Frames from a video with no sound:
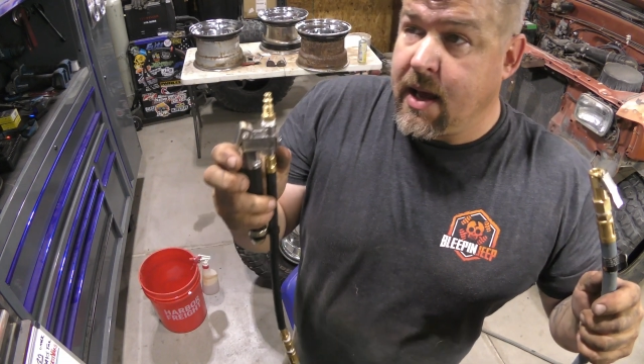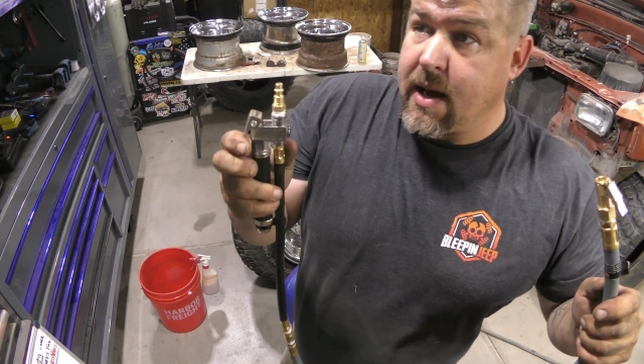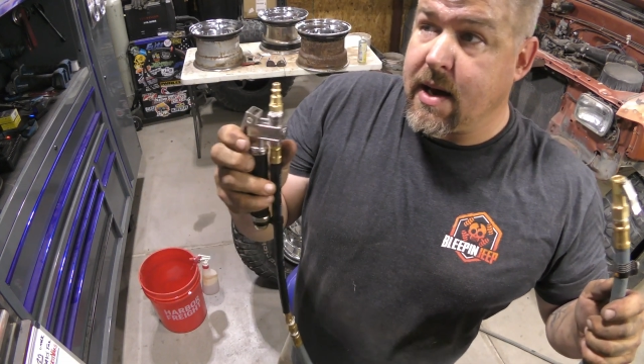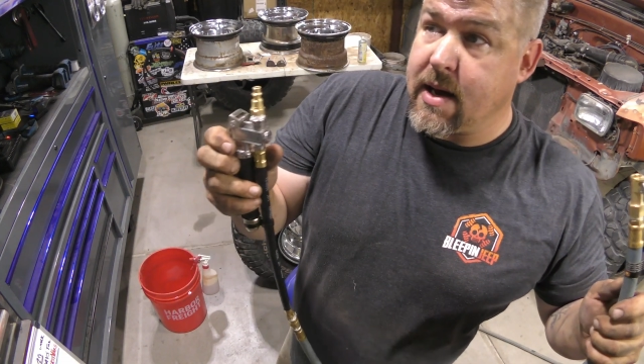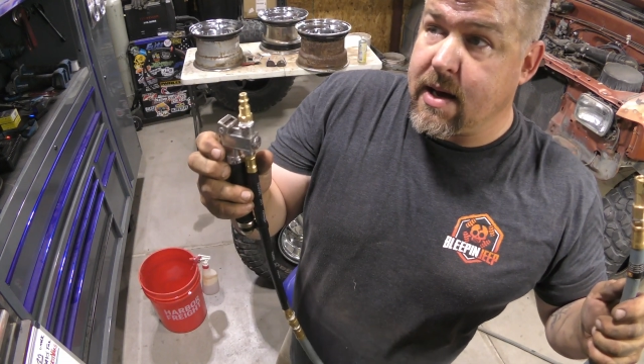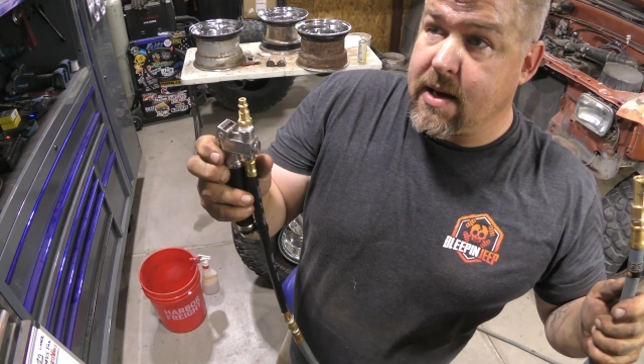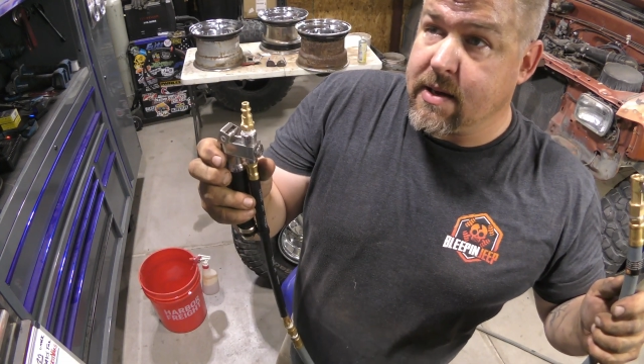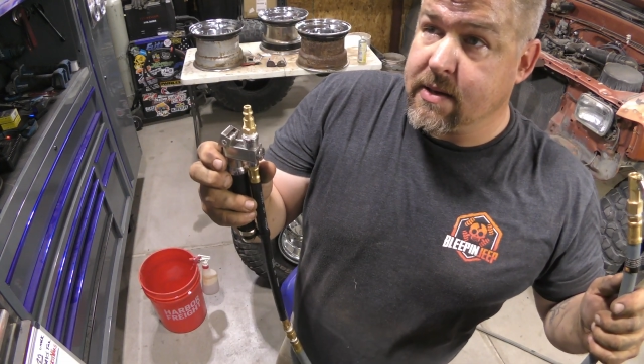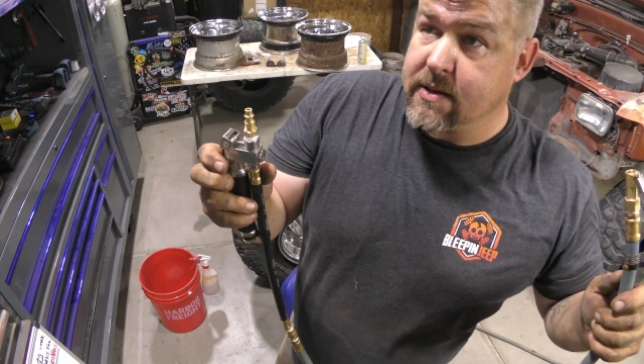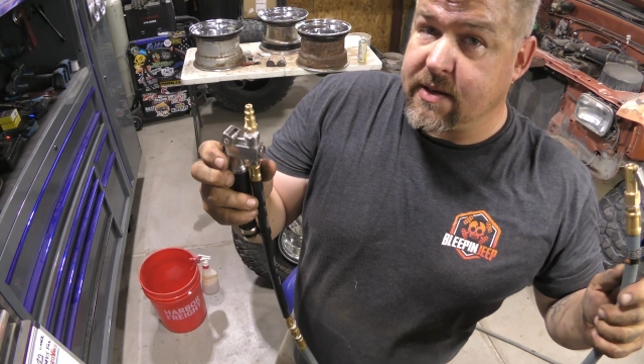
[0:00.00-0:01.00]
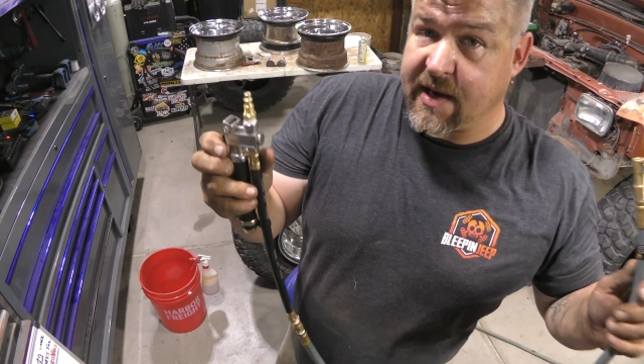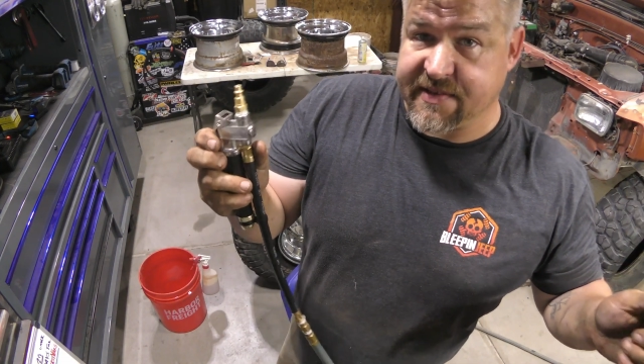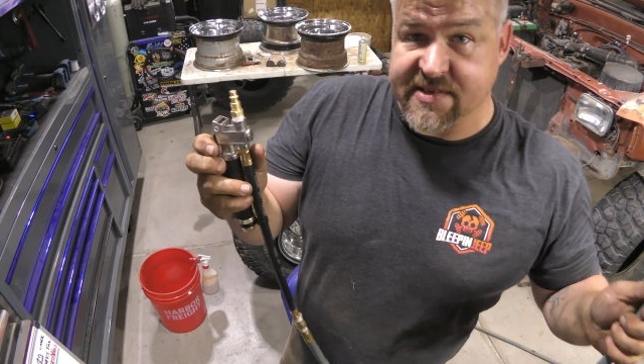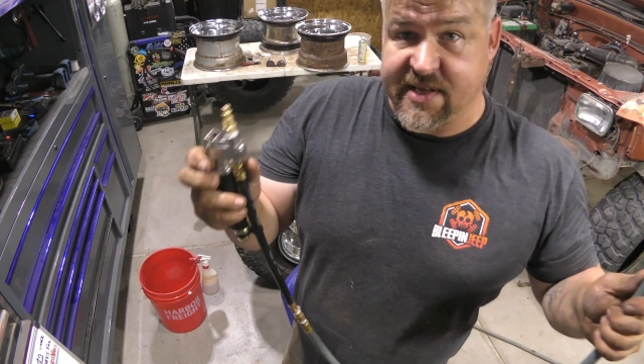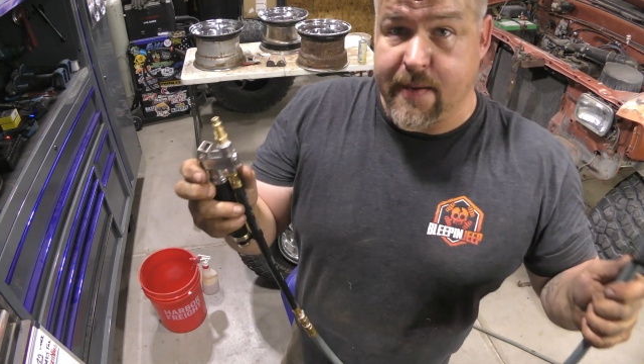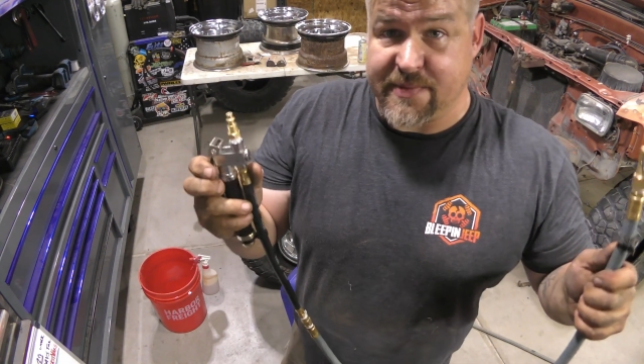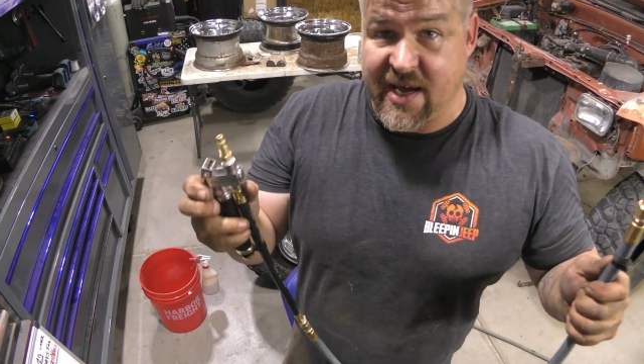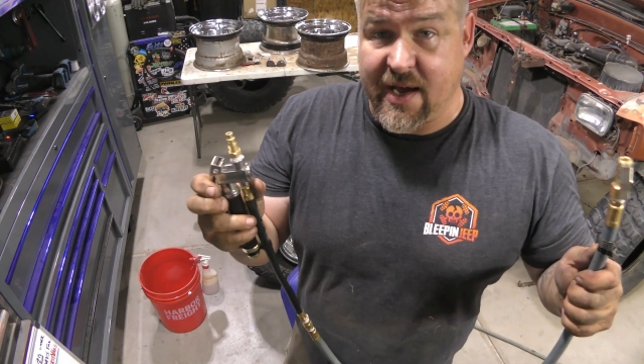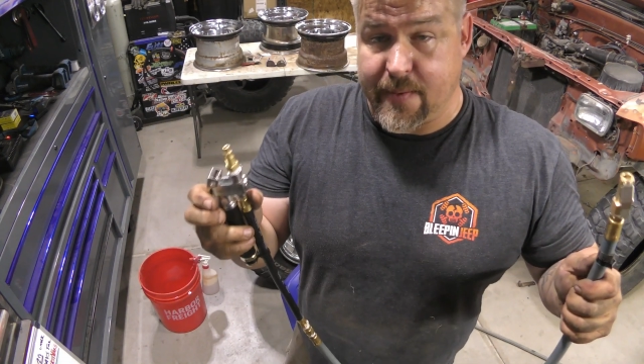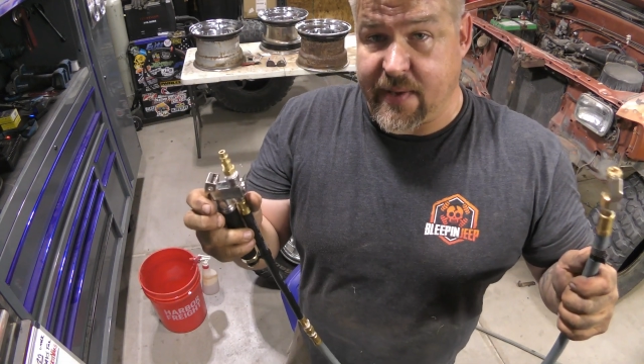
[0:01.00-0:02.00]
at the same
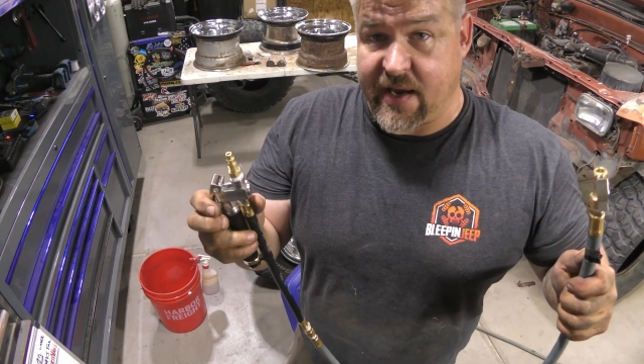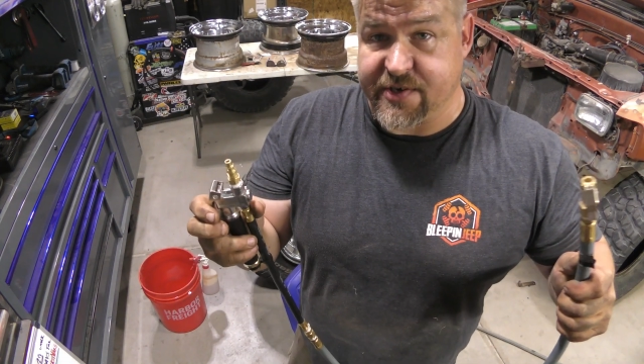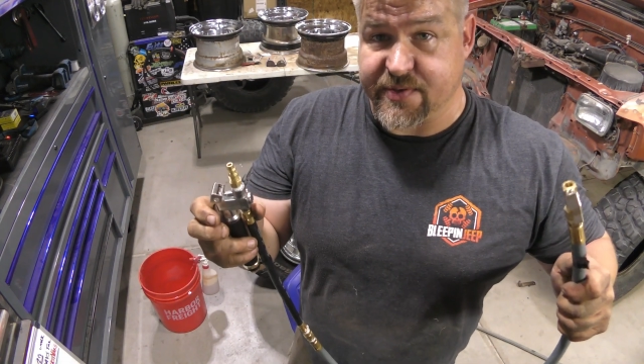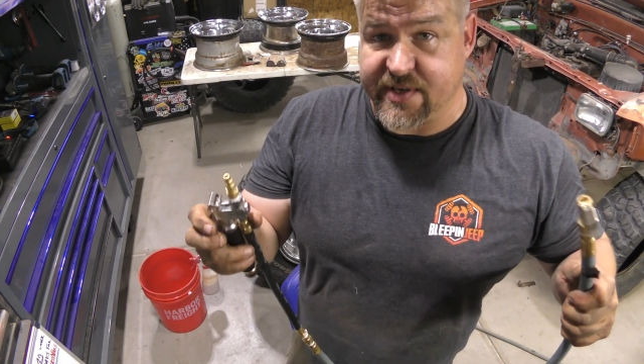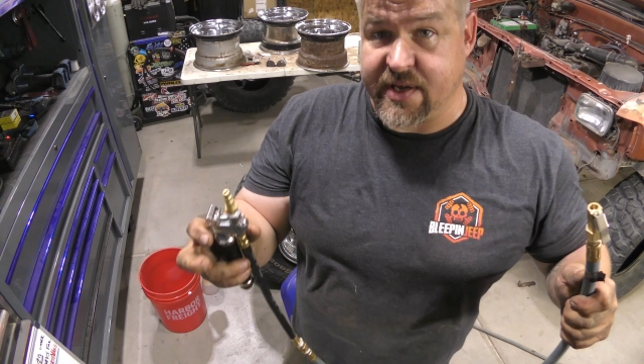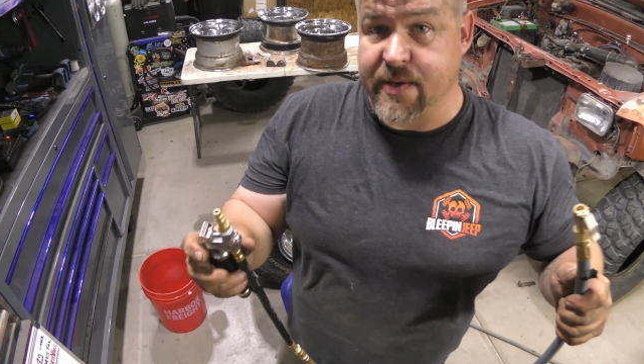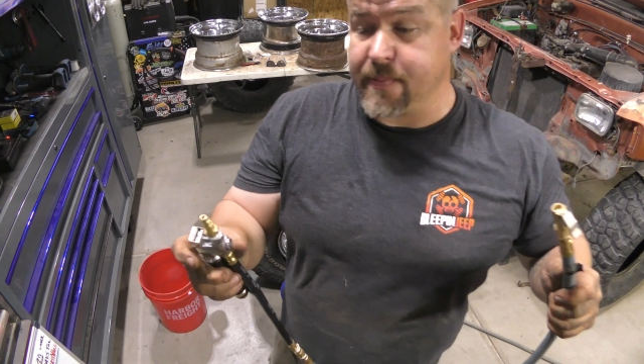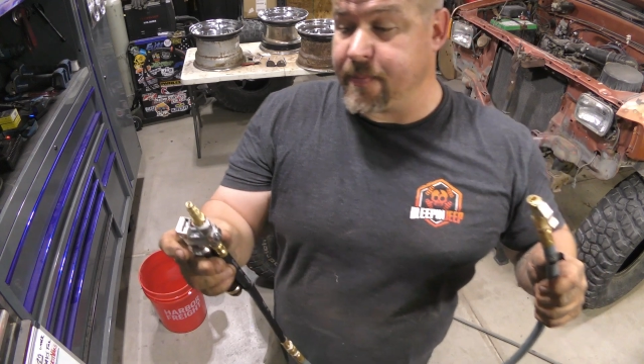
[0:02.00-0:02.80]
time, actually.